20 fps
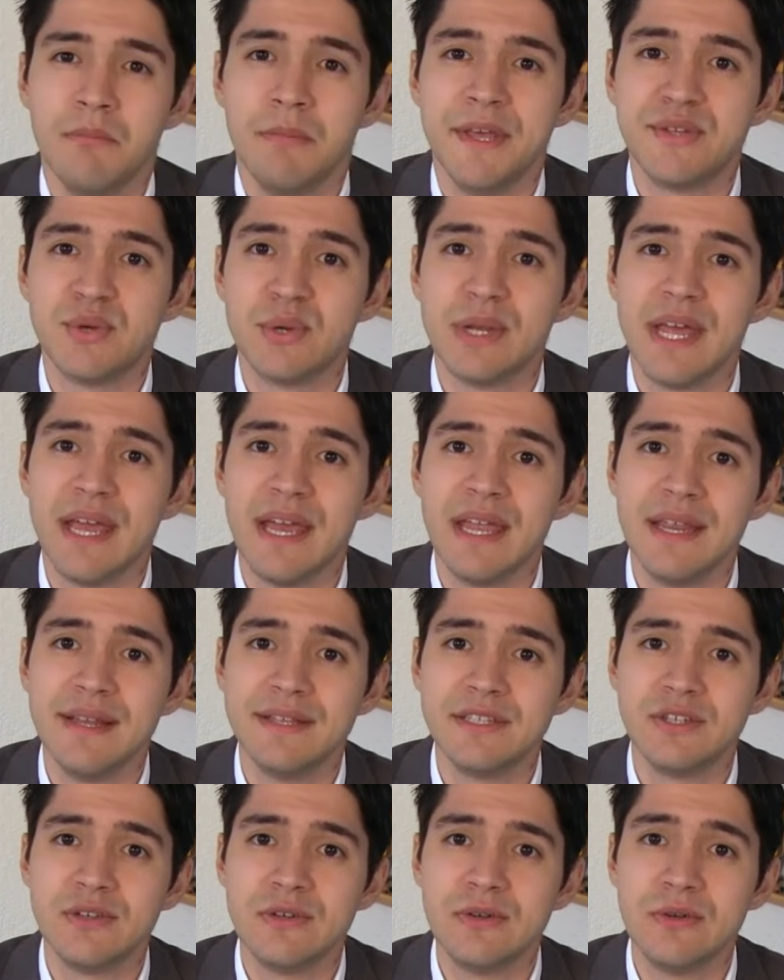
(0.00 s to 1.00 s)
Between
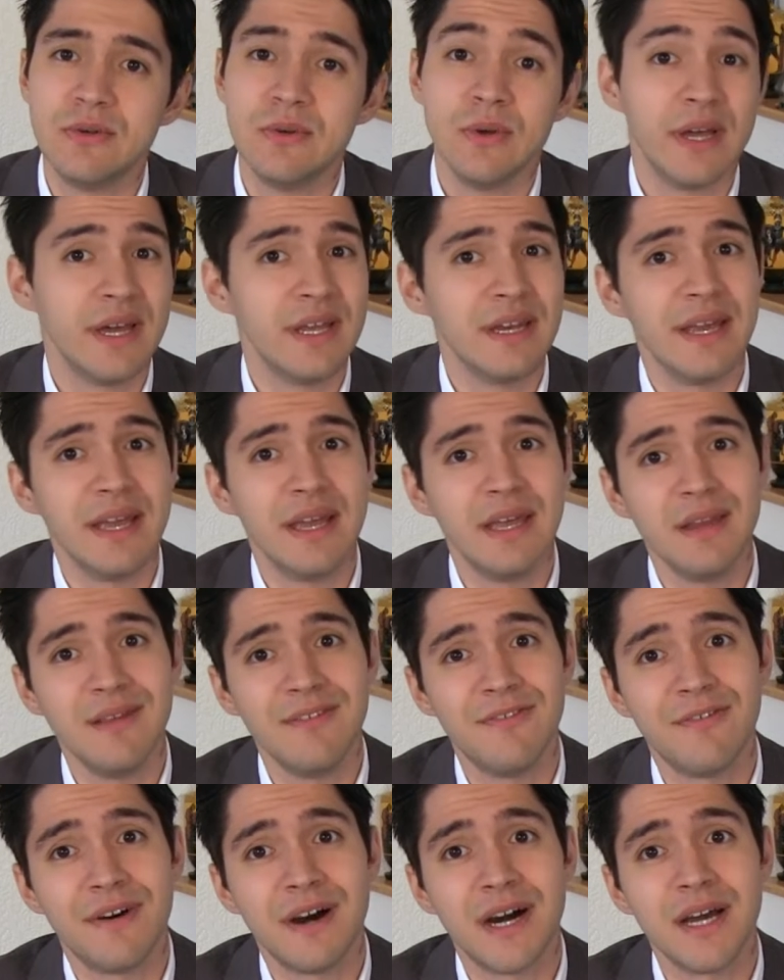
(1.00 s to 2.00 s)
82 and
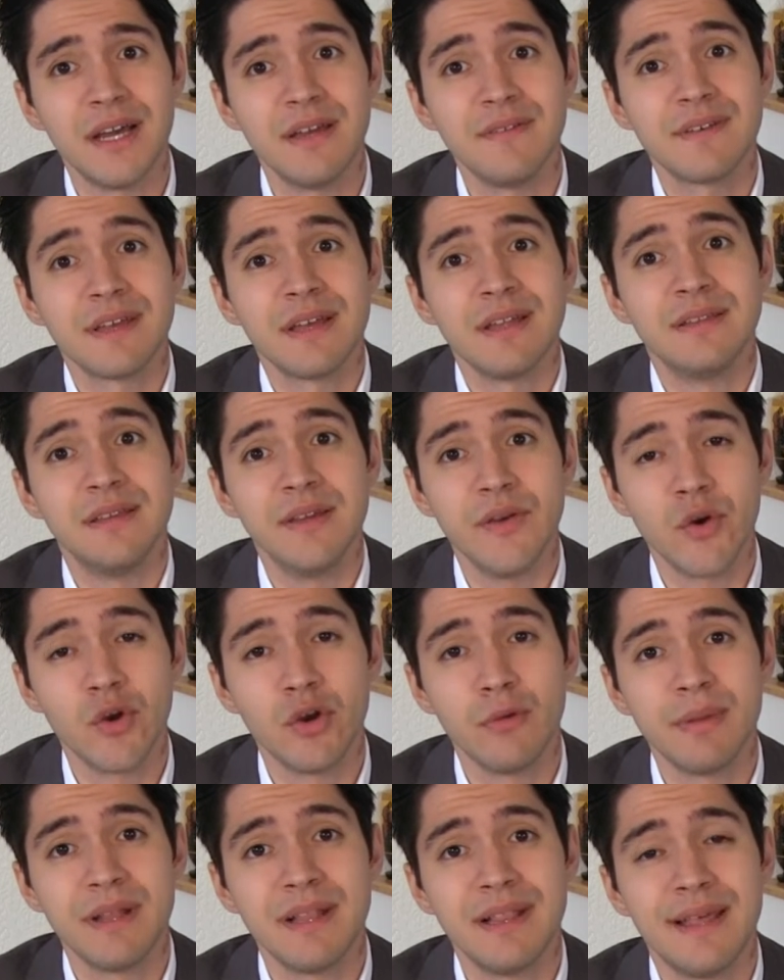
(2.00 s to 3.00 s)
85, the
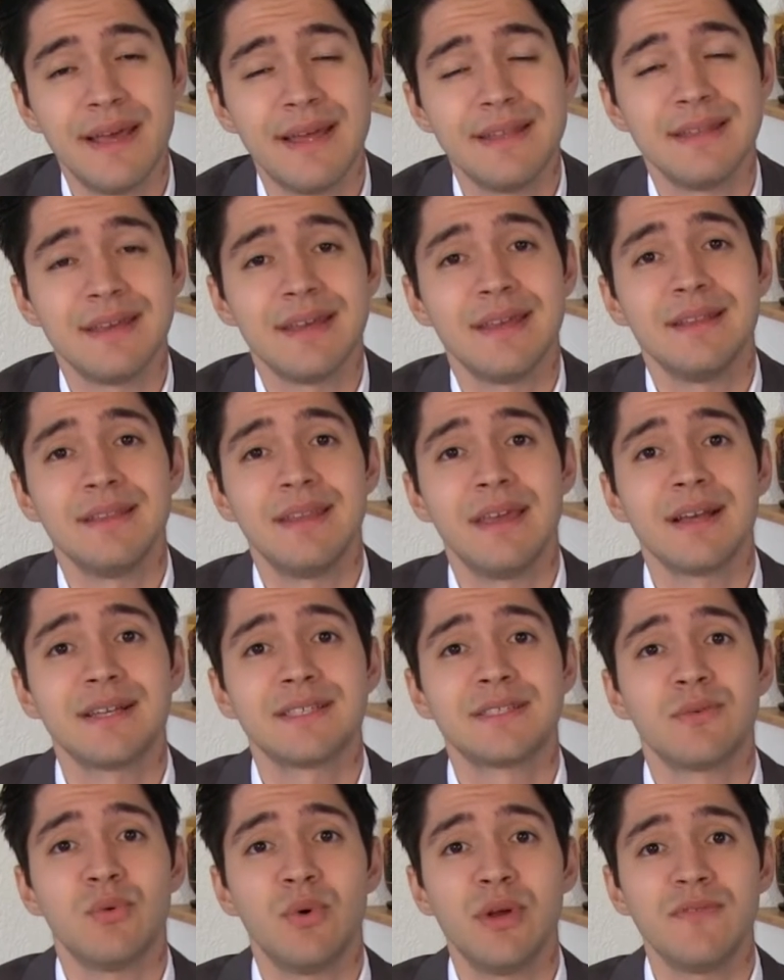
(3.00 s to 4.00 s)
Urban Land
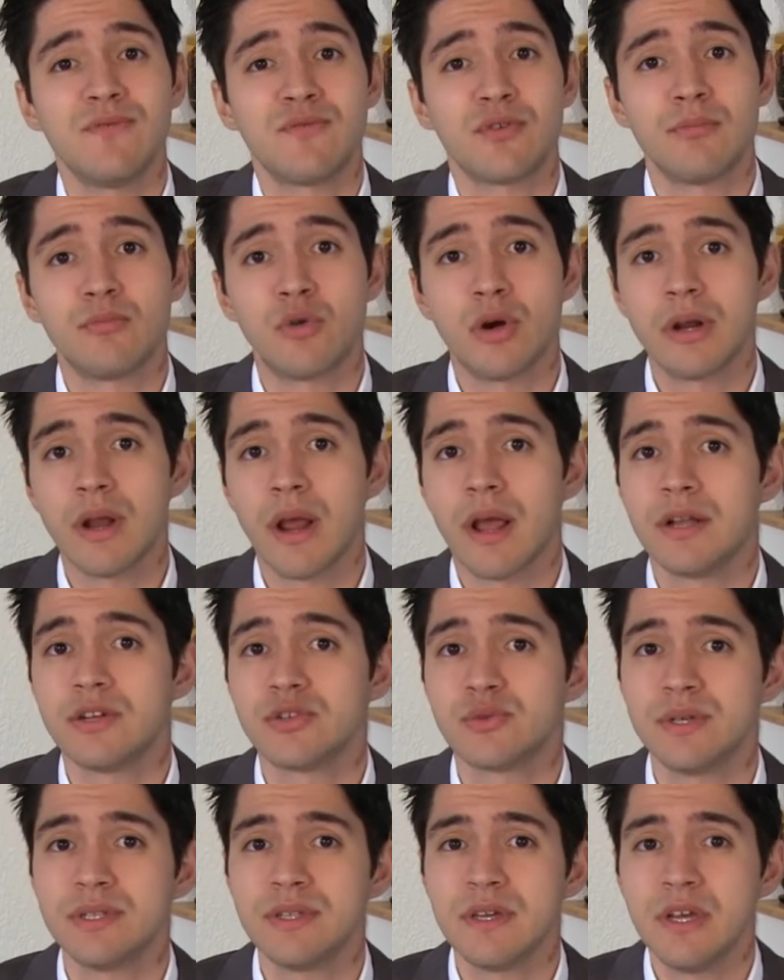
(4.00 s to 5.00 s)
Index went from
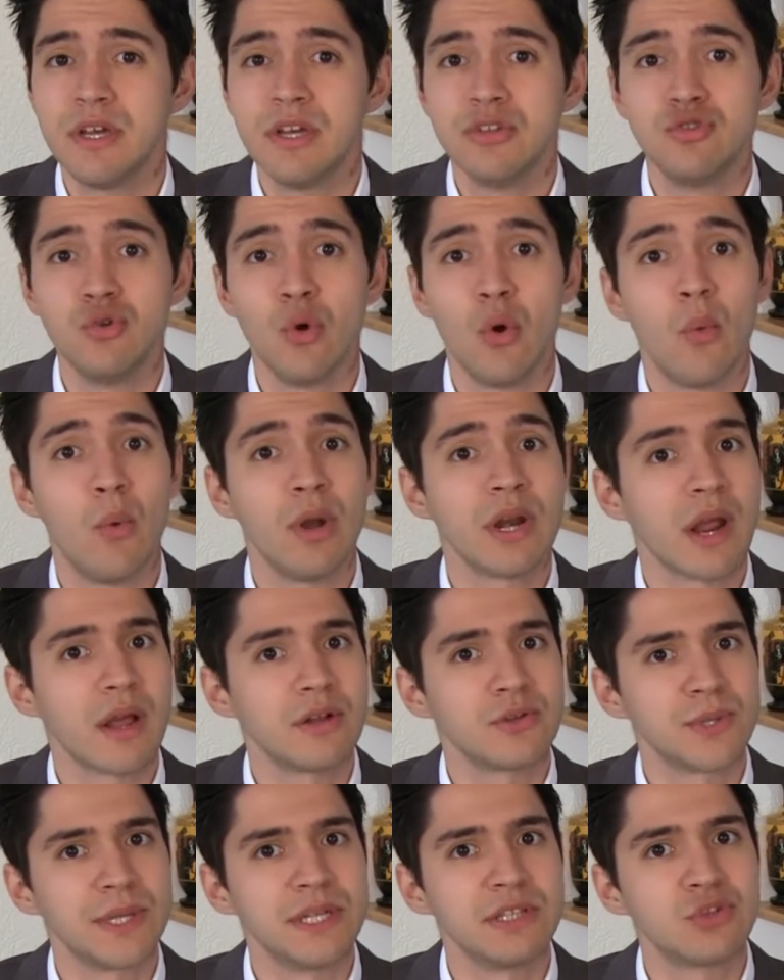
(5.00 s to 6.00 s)
100 to
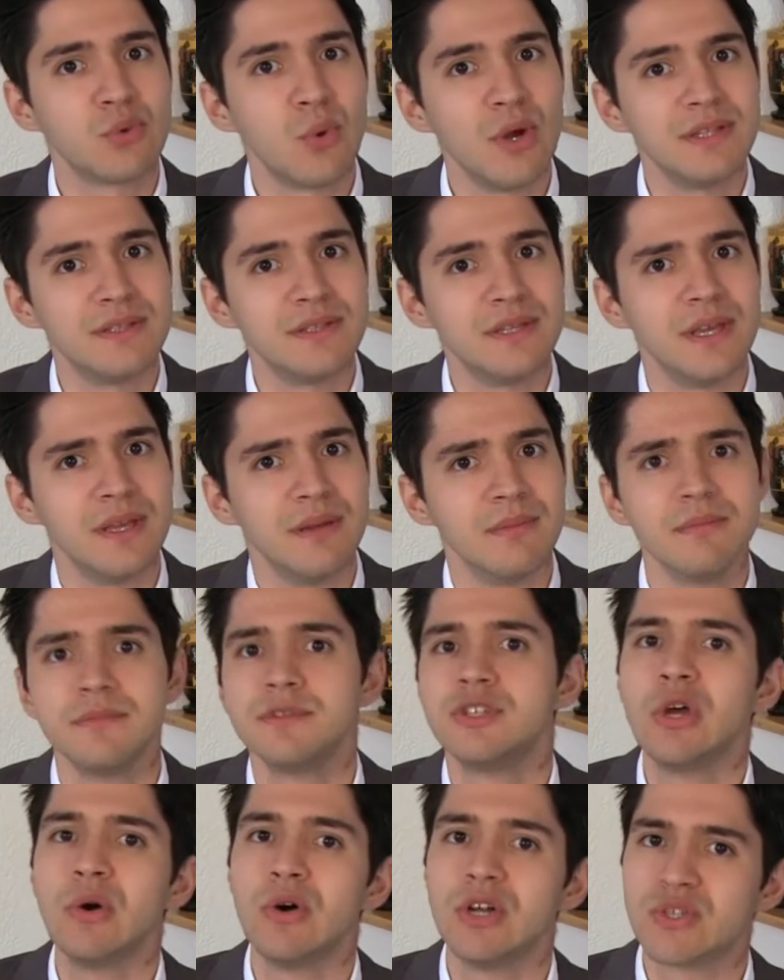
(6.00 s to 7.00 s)
120,
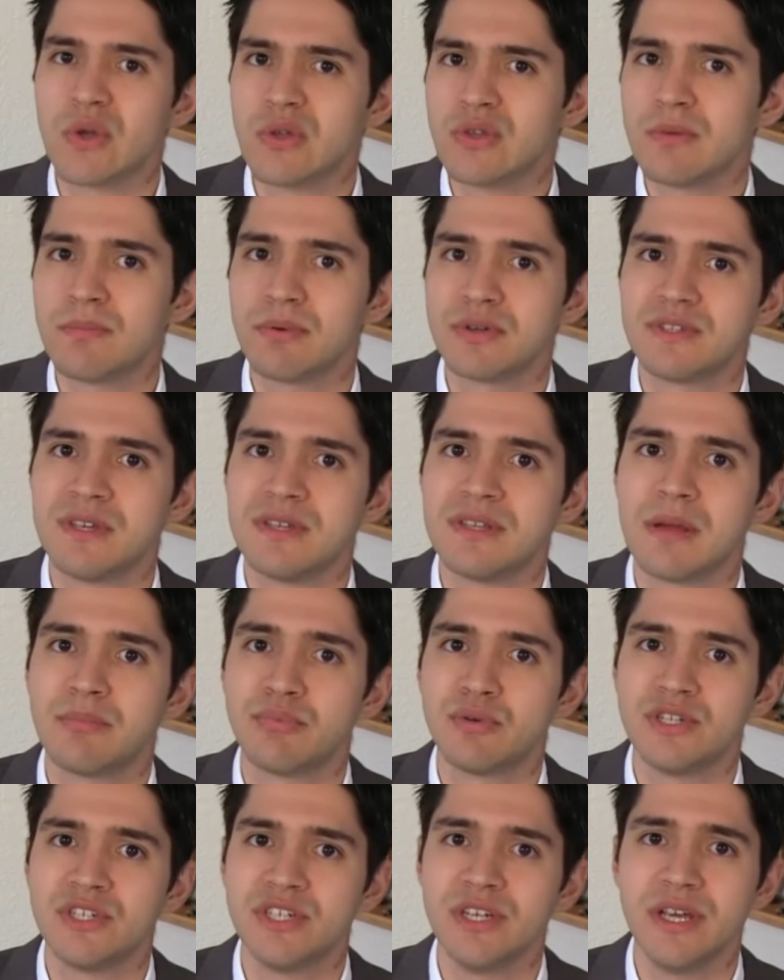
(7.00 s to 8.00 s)
so a 20%
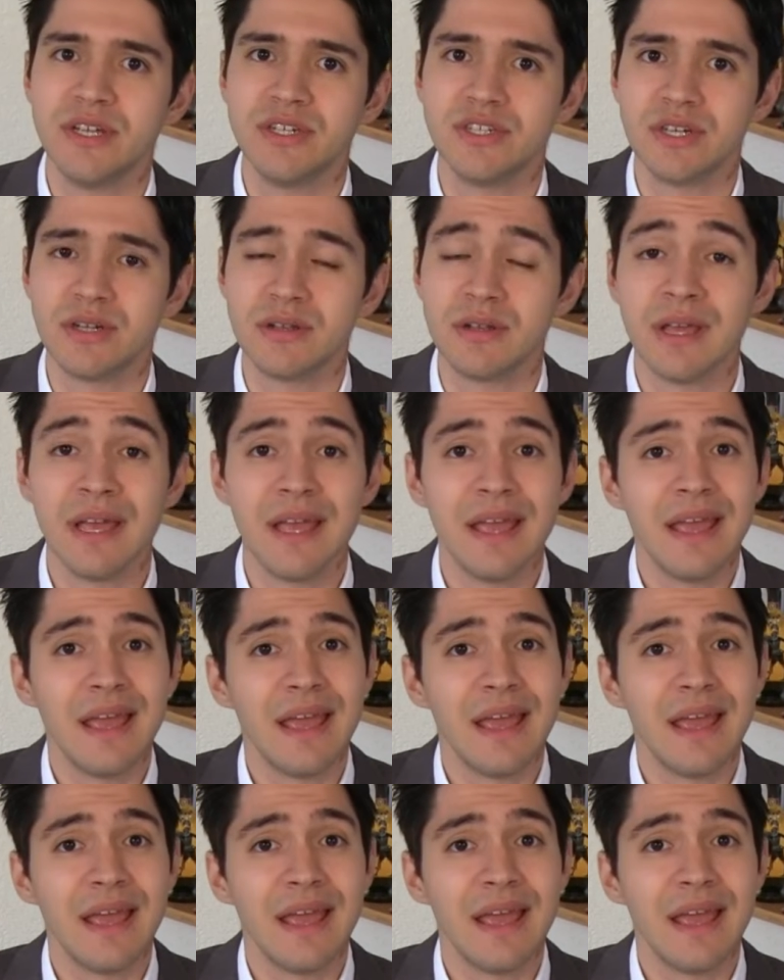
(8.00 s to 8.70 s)
appreciation.